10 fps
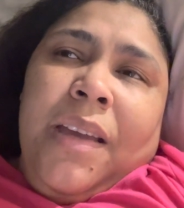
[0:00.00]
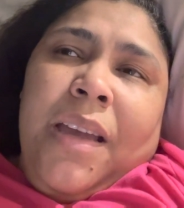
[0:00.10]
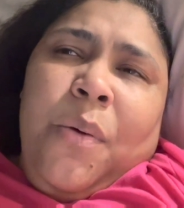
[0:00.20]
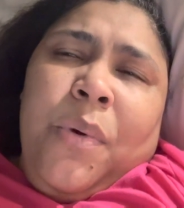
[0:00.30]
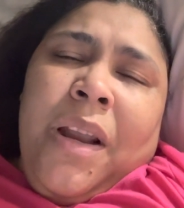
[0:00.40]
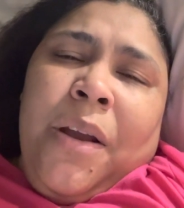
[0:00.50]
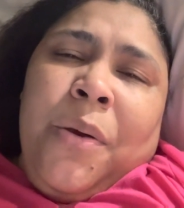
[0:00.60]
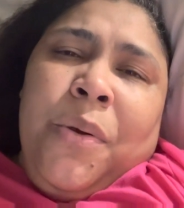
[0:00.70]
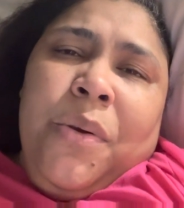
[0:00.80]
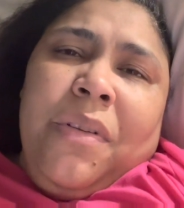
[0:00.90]
And when I
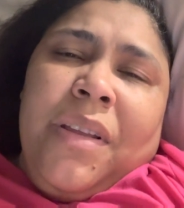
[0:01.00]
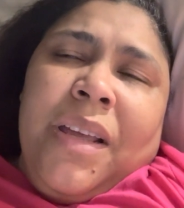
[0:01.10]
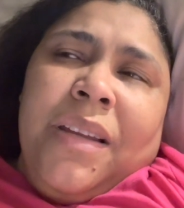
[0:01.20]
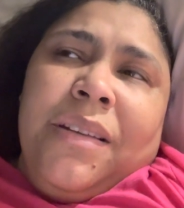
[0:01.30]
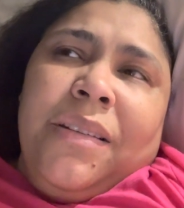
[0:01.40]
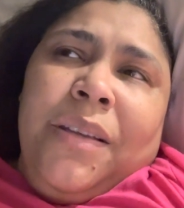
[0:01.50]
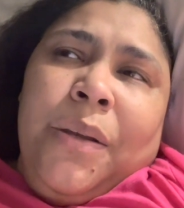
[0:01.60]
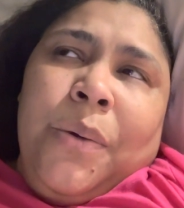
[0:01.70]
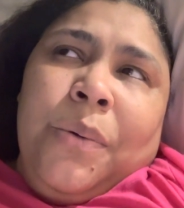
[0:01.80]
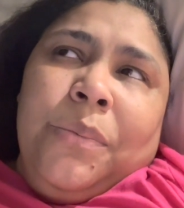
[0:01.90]
heard that,
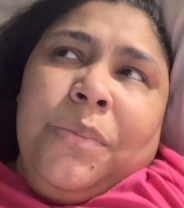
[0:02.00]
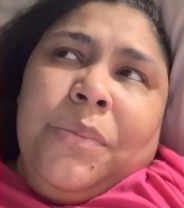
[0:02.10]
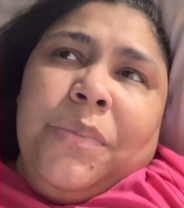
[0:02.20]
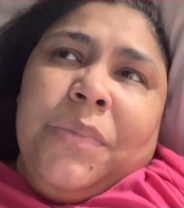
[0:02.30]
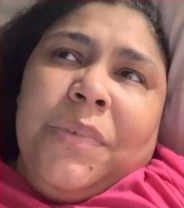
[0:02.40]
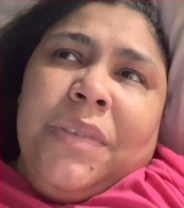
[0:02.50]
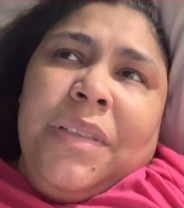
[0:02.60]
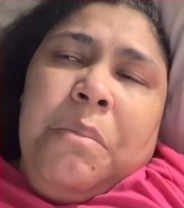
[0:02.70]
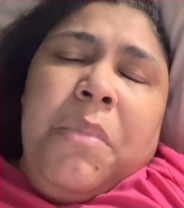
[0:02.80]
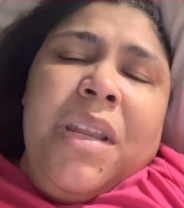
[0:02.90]

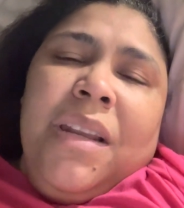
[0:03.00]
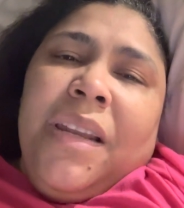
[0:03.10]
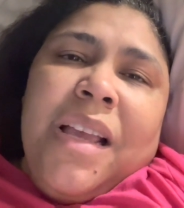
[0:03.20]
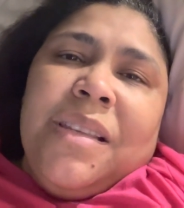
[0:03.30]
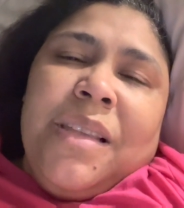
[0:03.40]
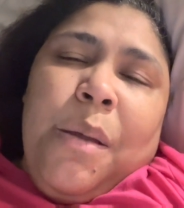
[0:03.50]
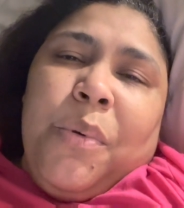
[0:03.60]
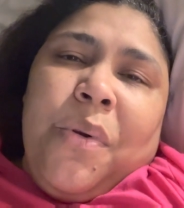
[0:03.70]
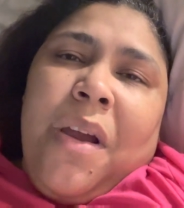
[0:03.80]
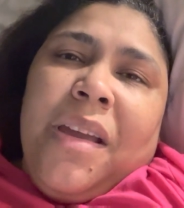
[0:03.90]
immediately I stopped
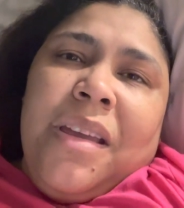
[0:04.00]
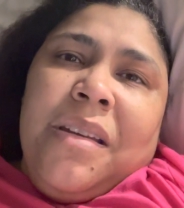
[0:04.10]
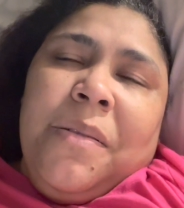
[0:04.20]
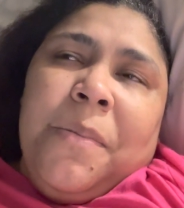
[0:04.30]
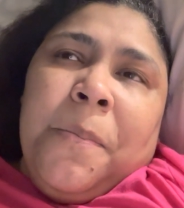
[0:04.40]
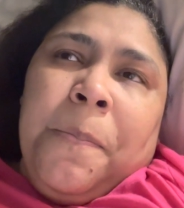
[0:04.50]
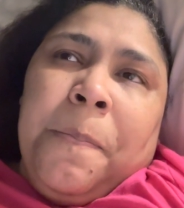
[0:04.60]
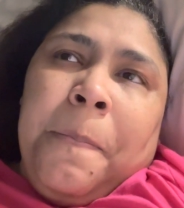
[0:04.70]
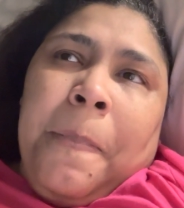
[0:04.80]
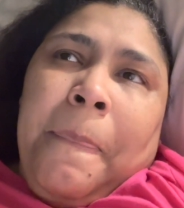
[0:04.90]
crying.
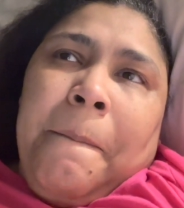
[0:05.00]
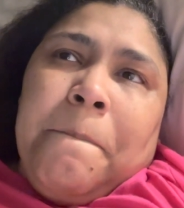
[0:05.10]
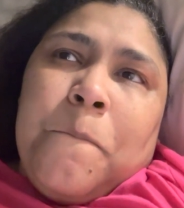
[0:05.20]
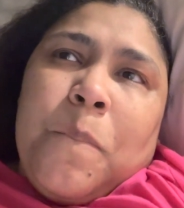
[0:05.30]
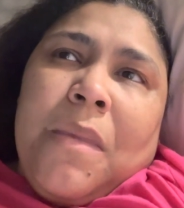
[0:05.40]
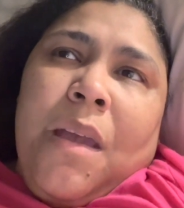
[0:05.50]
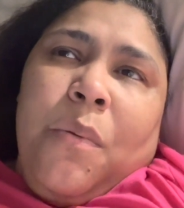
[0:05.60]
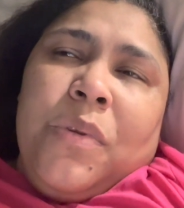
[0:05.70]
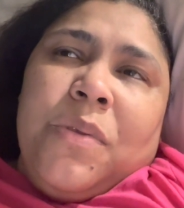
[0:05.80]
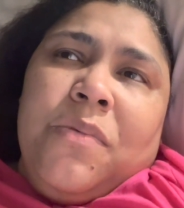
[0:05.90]
I
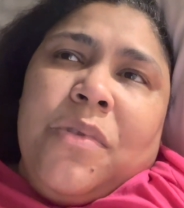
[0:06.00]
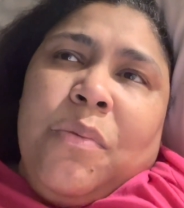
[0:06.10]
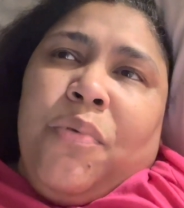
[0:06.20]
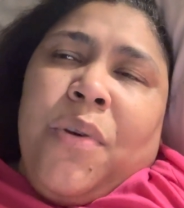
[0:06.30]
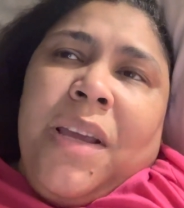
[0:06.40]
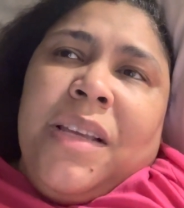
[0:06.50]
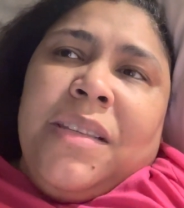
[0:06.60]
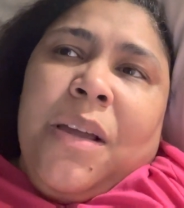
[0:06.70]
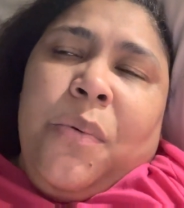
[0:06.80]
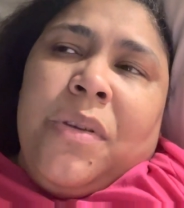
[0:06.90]
was
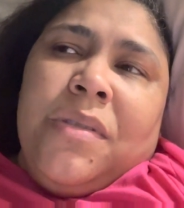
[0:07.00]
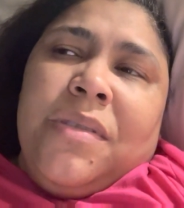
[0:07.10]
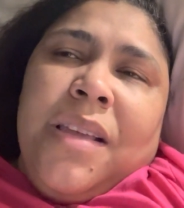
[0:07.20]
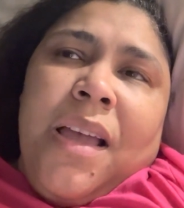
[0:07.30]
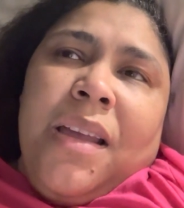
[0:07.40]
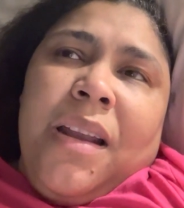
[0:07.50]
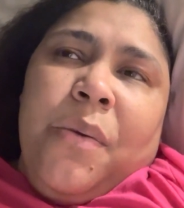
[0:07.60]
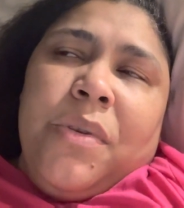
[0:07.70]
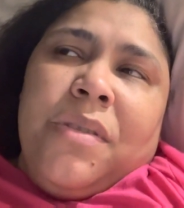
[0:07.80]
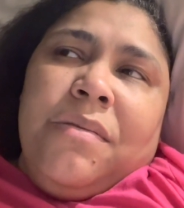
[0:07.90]
depressed. I was sad.
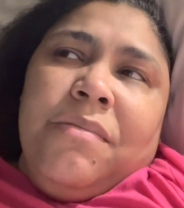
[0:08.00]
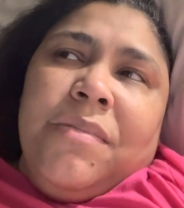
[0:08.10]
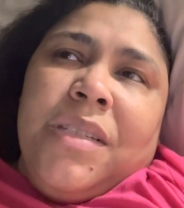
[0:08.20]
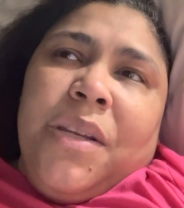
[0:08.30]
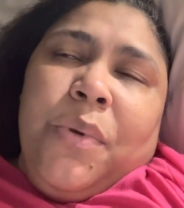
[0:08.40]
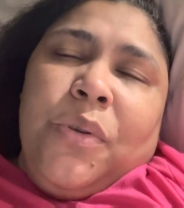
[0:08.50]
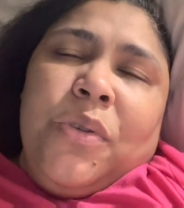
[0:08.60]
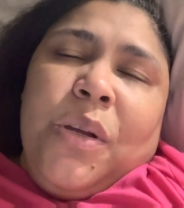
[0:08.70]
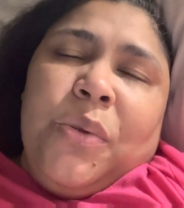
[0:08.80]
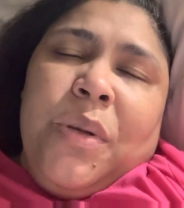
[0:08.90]
Didn't want to
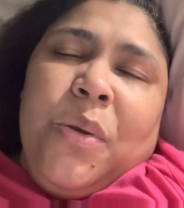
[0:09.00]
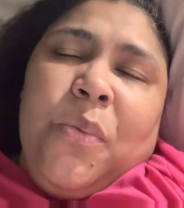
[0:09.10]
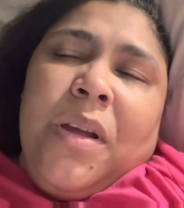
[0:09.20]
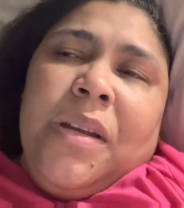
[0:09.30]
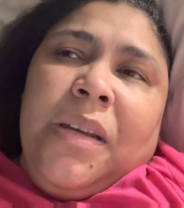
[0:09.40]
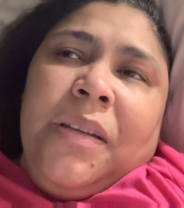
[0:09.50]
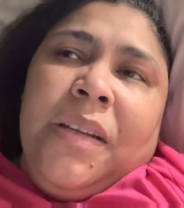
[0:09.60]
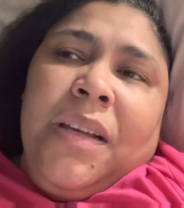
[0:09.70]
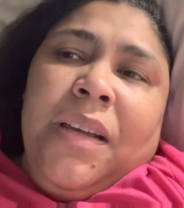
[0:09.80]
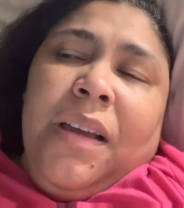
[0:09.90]
talk to anyone. And
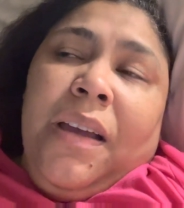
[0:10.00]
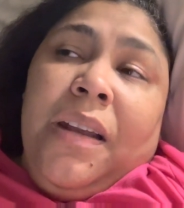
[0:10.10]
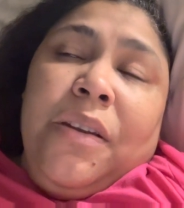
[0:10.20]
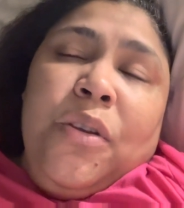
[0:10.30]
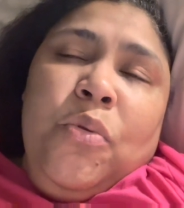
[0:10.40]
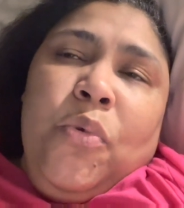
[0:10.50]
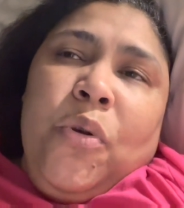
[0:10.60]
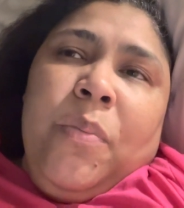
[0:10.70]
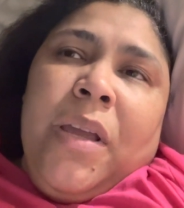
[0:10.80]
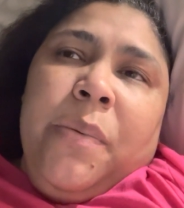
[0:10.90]
I had a
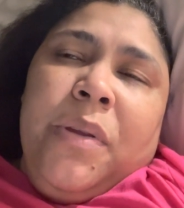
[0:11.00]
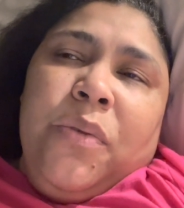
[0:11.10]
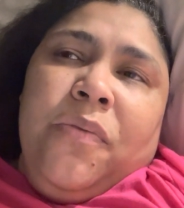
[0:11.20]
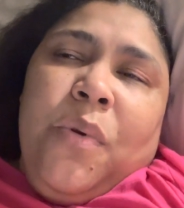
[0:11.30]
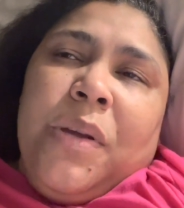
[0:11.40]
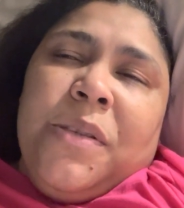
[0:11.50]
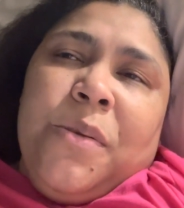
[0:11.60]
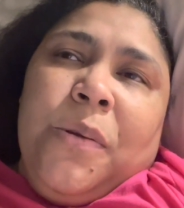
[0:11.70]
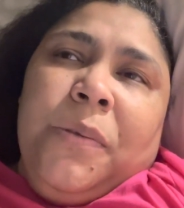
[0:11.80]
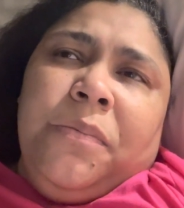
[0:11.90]
newborn baby to focus
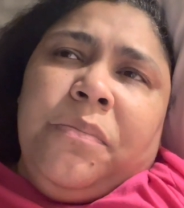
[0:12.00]
on.